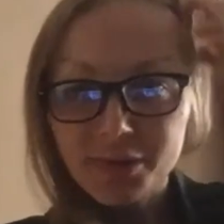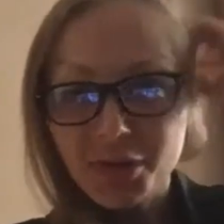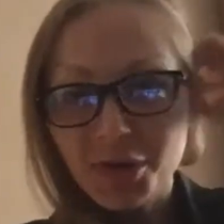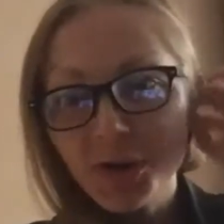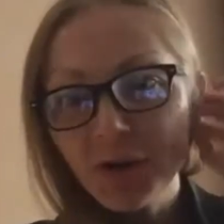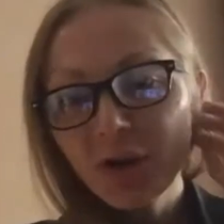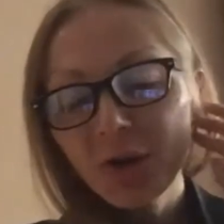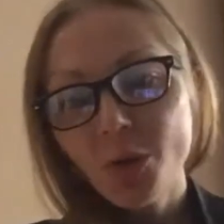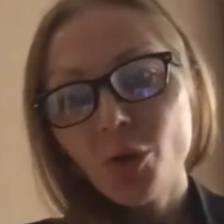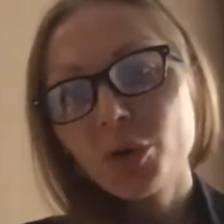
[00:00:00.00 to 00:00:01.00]
very
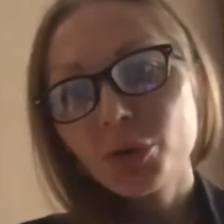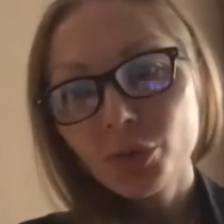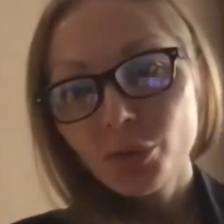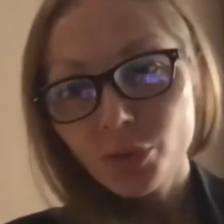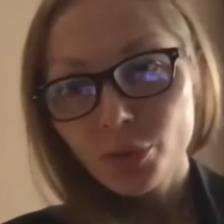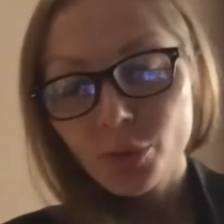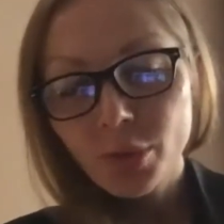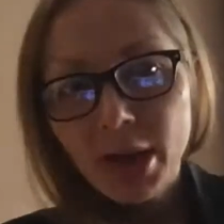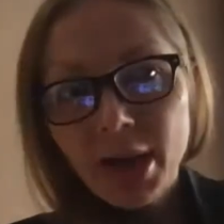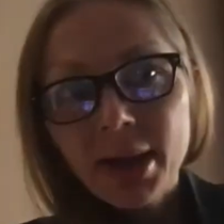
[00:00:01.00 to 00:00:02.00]
early or to
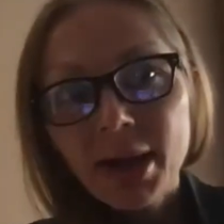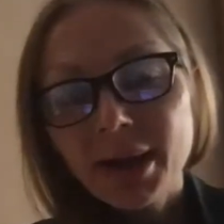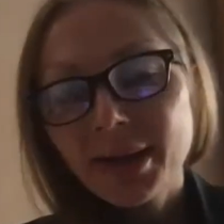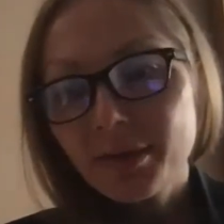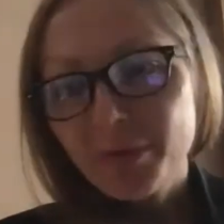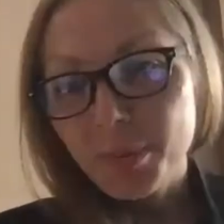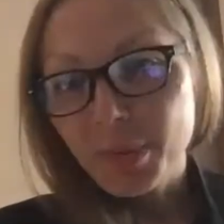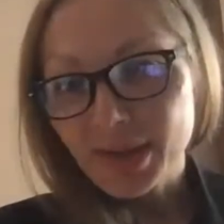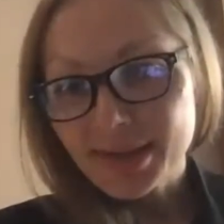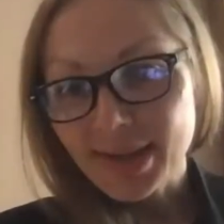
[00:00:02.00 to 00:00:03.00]
identify
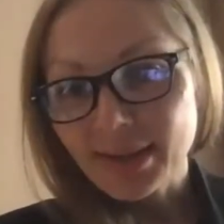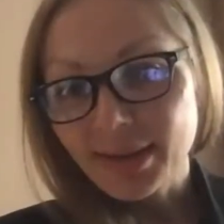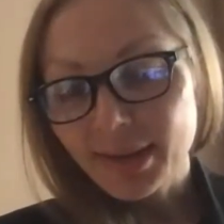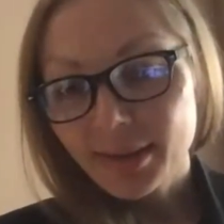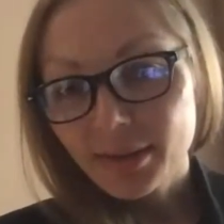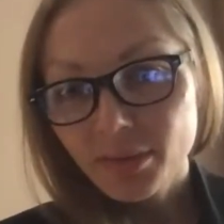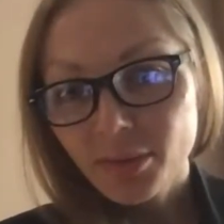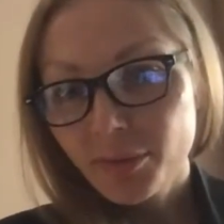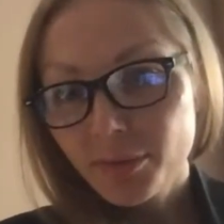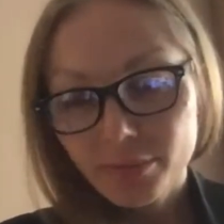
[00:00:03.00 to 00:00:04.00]
metastatic
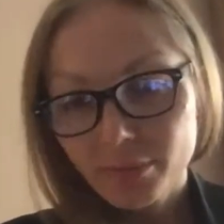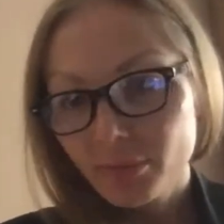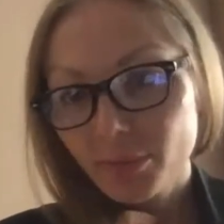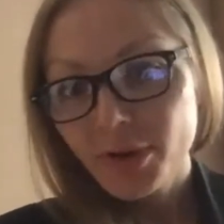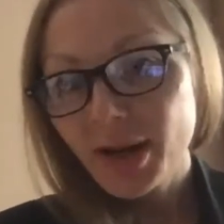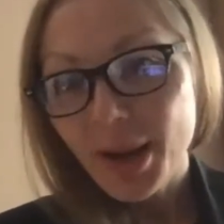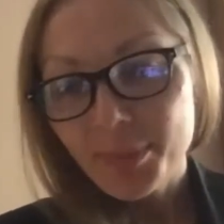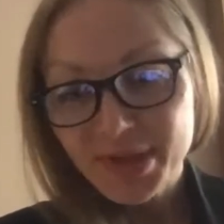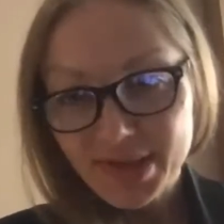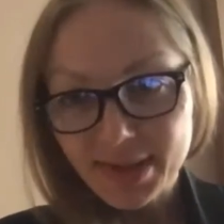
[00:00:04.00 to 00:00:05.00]

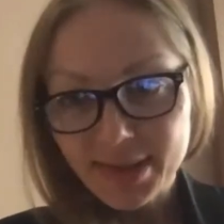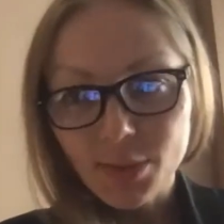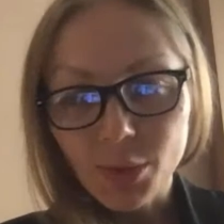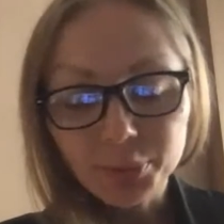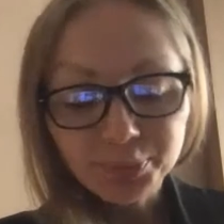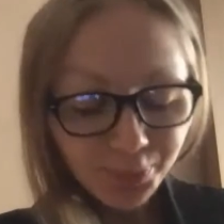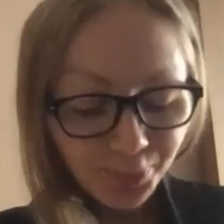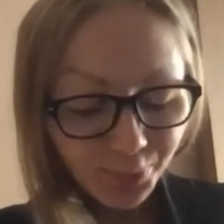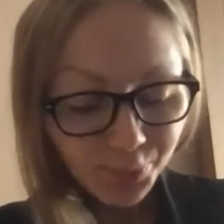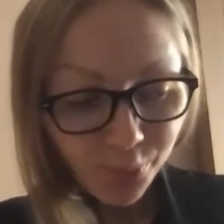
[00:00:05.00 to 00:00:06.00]
relapses and so on
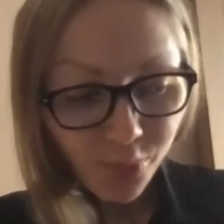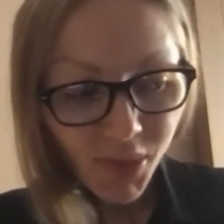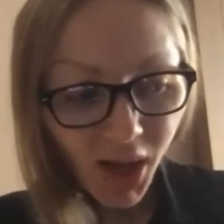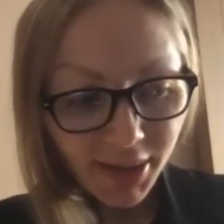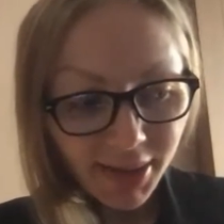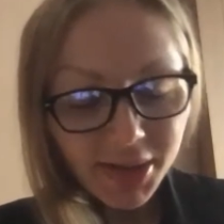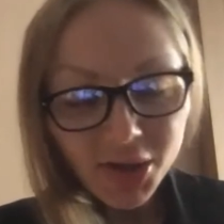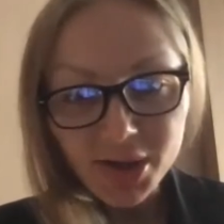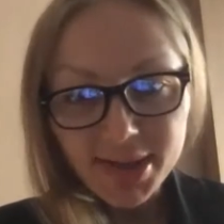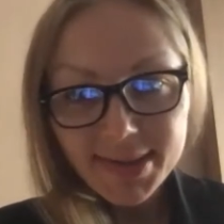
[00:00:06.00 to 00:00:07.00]
at an
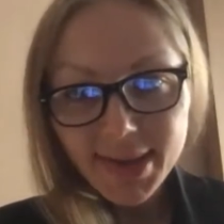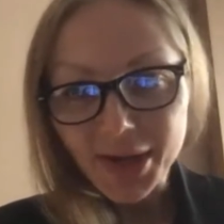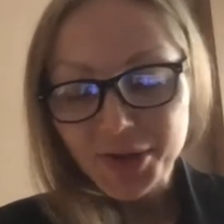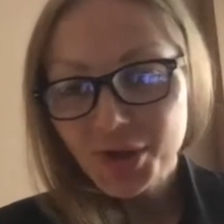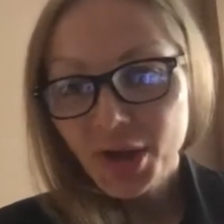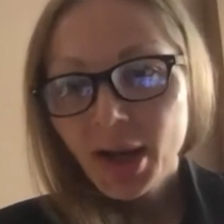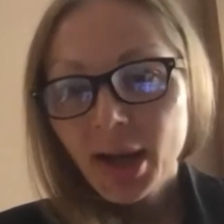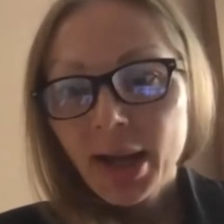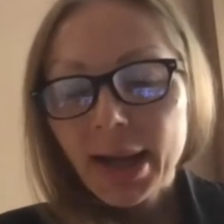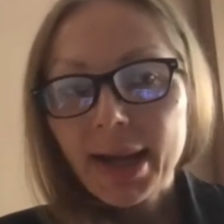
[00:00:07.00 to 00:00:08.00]
early stage.
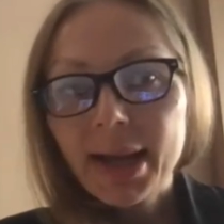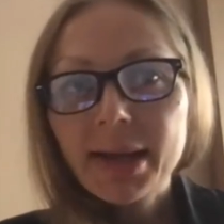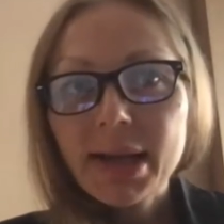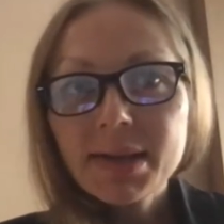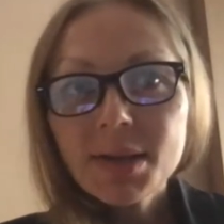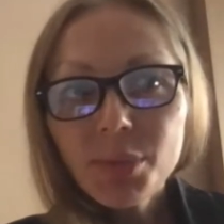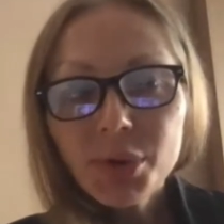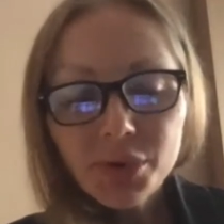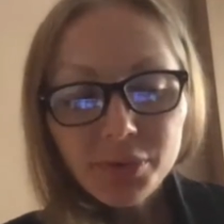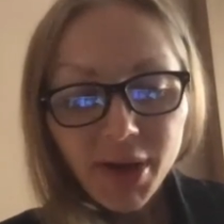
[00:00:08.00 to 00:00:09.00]
And at some
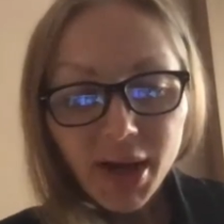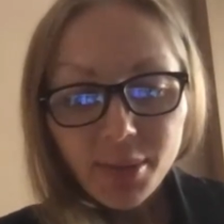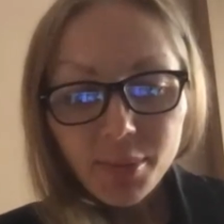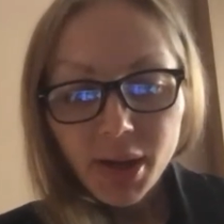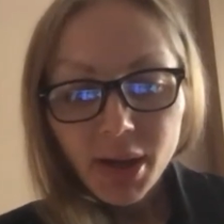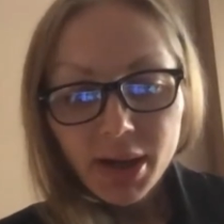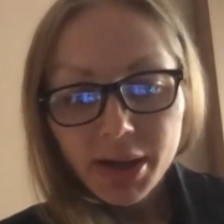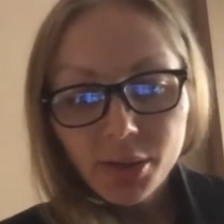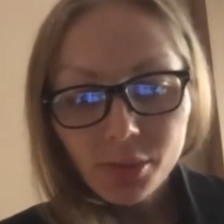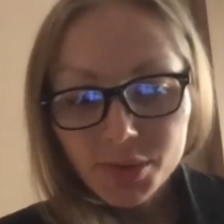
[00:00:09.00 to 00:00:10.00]
point of time,
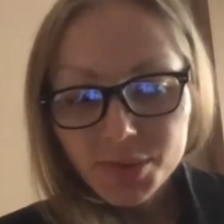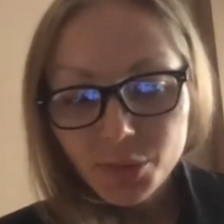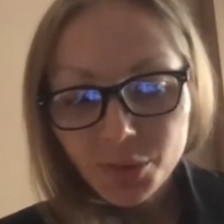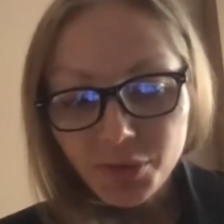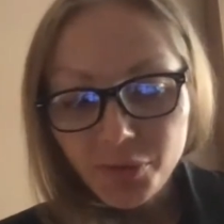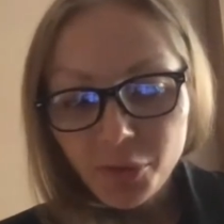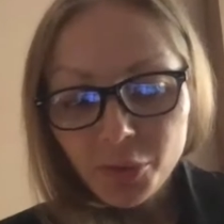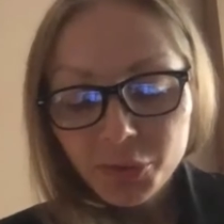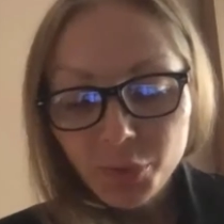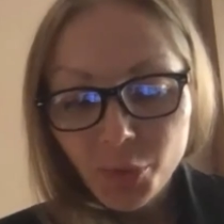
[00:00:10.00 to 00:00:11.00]
I also got
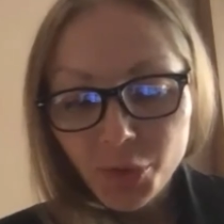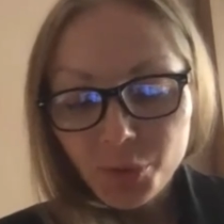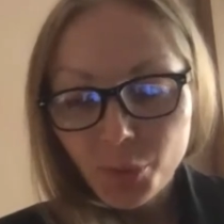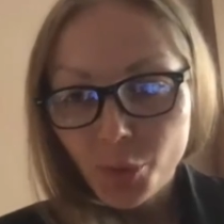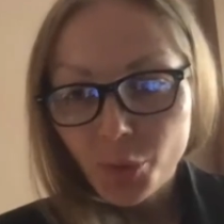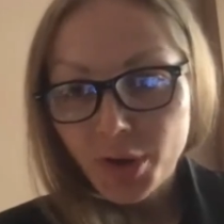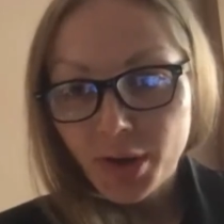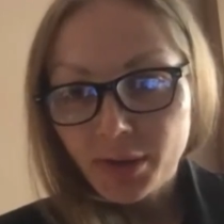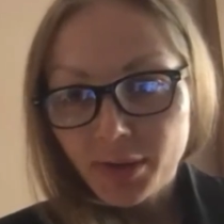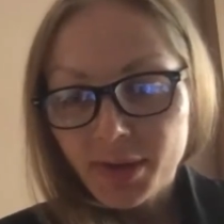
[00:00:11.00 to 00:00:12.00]
involved more and more
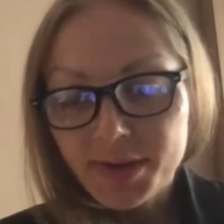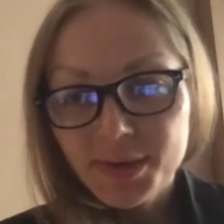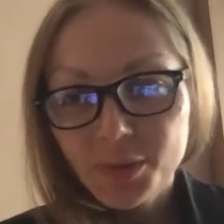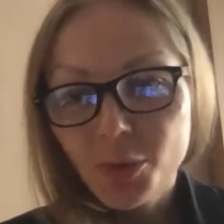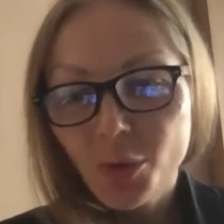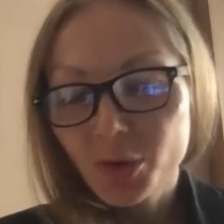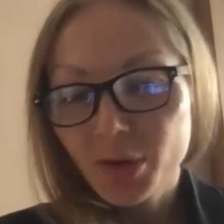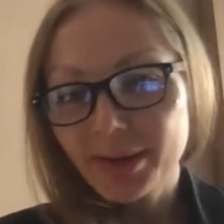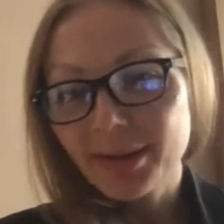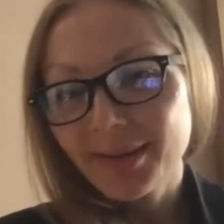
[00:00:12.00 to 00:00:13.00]
in the so-called,
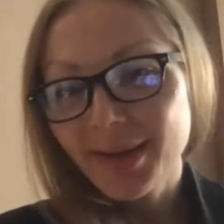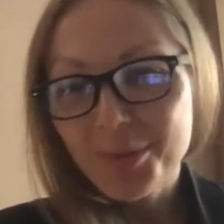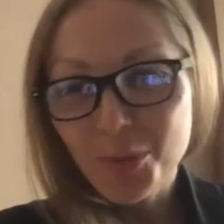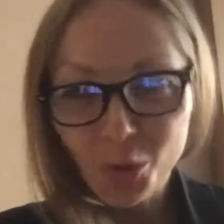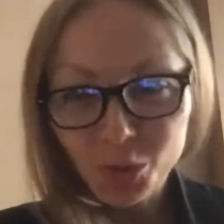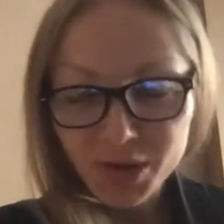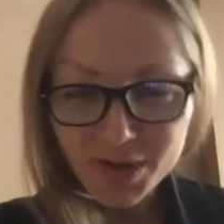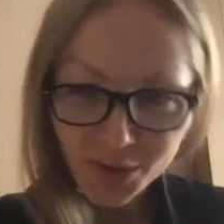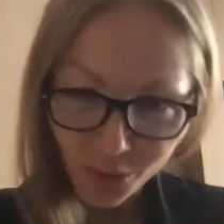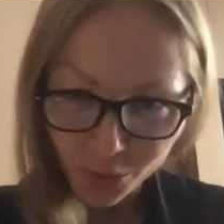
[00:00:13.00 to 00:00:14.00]
at that time,
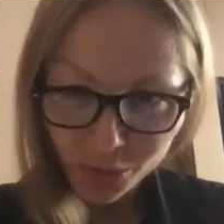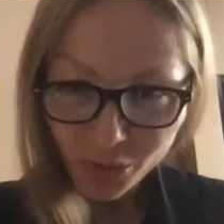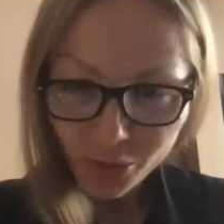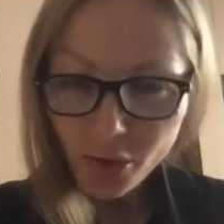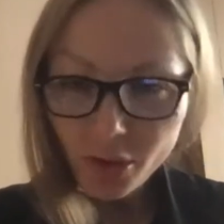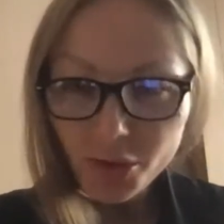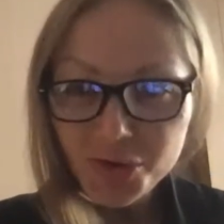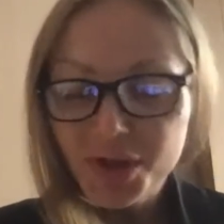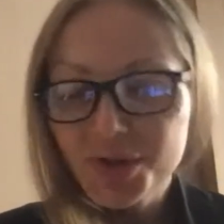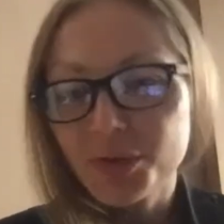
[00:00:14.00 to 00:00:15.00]
oldest old
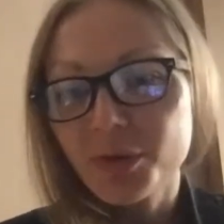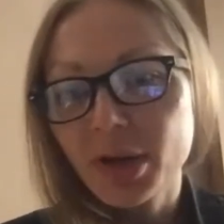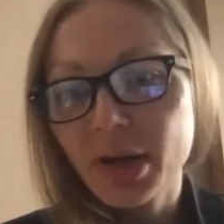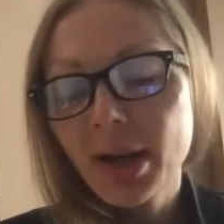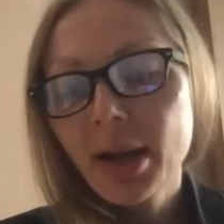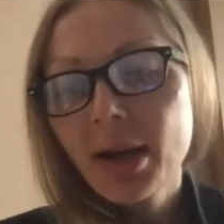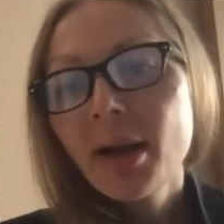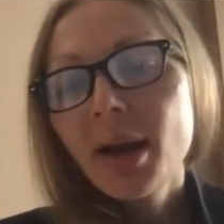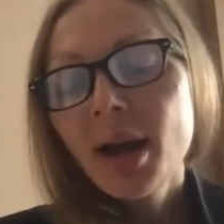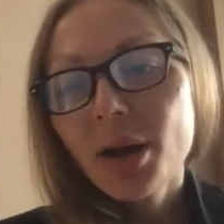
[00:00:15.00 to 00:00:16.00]
oncology. So really,
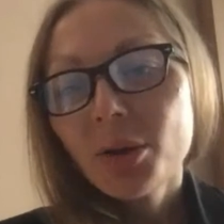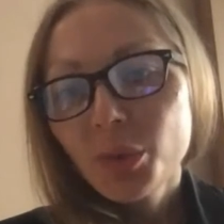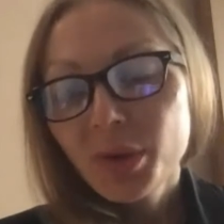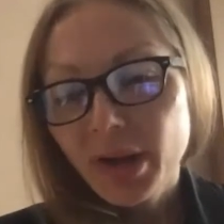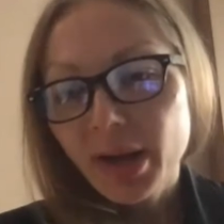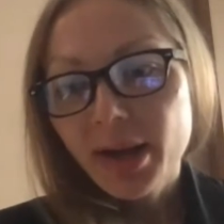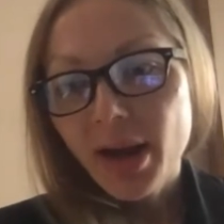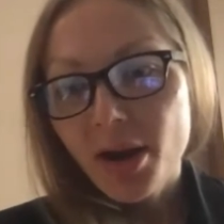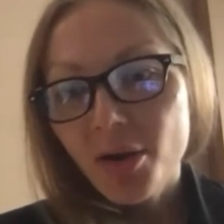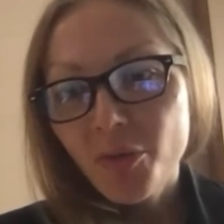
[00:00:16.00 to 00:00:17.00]
how do we take
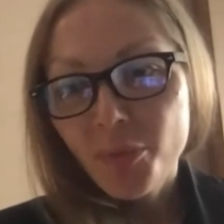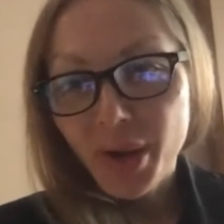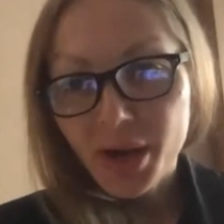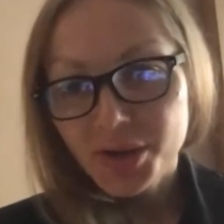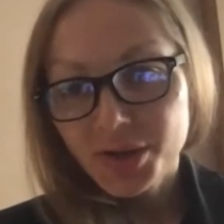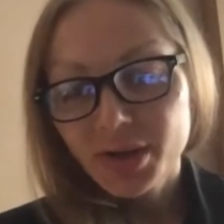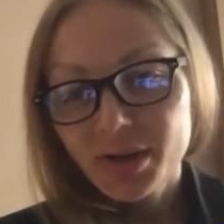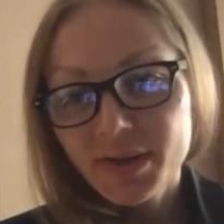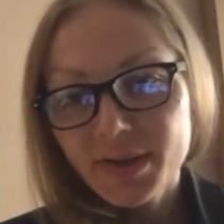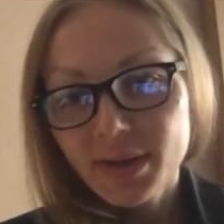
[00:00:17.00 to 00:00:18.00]
care of
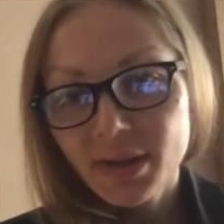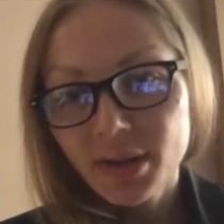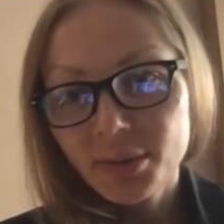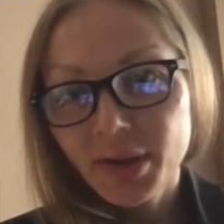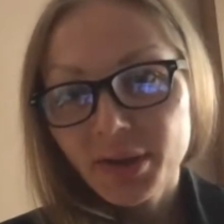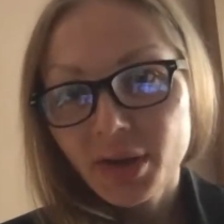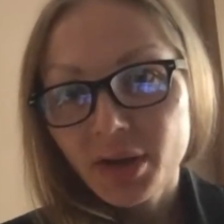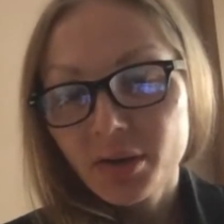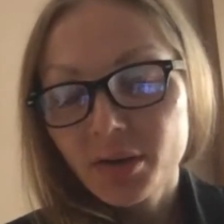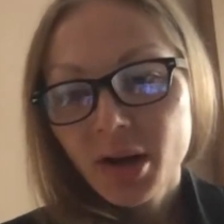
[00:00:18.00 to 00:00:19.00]
patients um, that
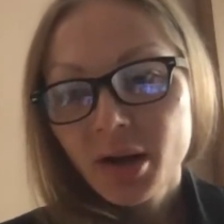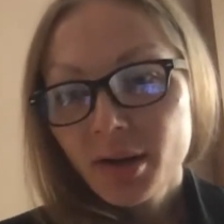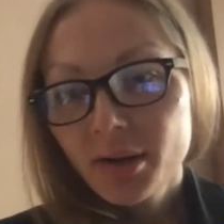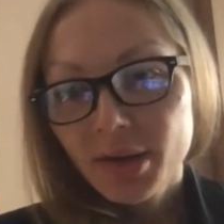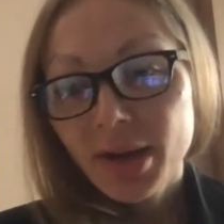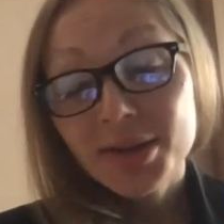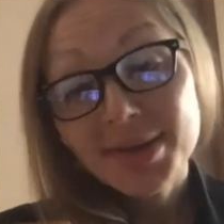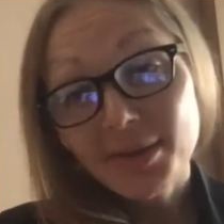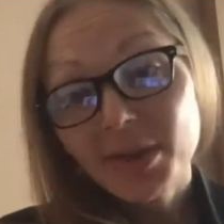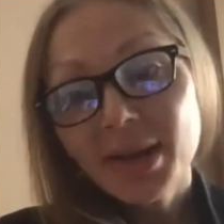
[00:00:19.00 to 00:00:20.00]
are
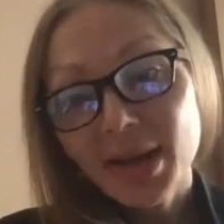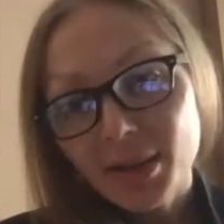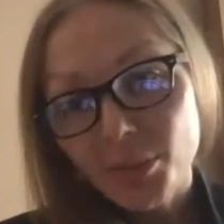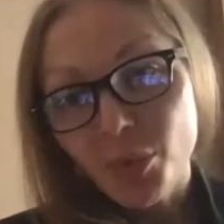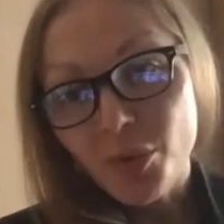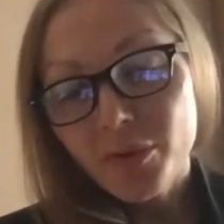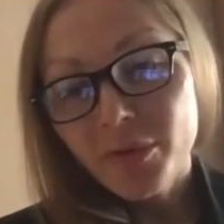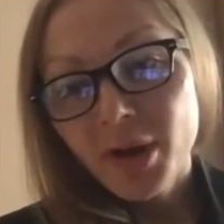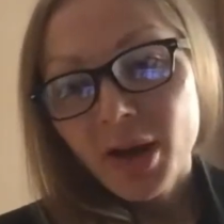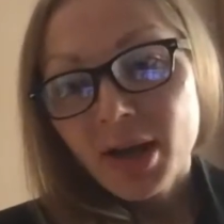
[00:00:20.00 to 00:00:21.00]
70 and above,
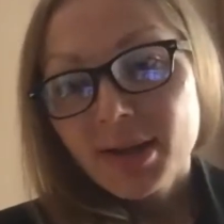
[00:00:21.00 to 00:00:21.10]
mm.